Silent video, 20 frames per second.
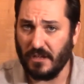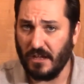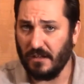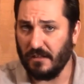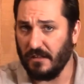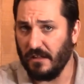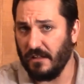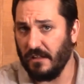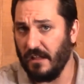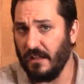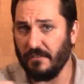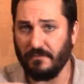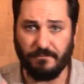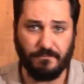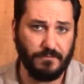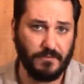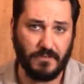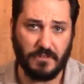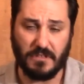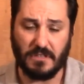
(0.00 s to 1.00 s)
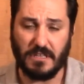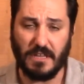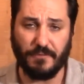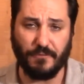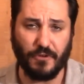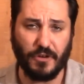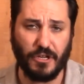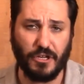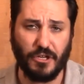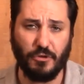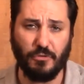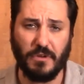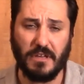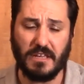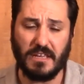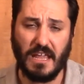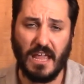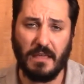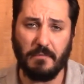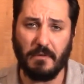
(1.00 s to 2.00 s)
a different, unique
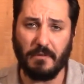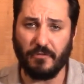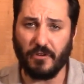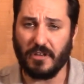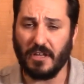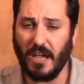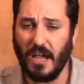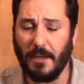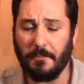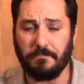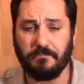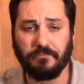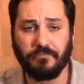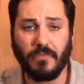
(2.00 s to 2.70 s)
game every time.